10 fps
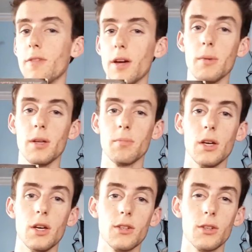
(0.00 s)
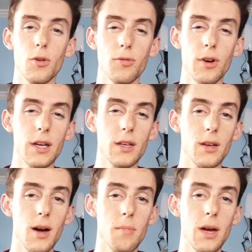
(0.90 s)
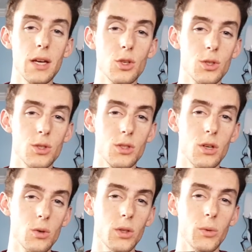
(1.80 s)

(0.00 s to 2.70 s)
Feynman to go find a magic stone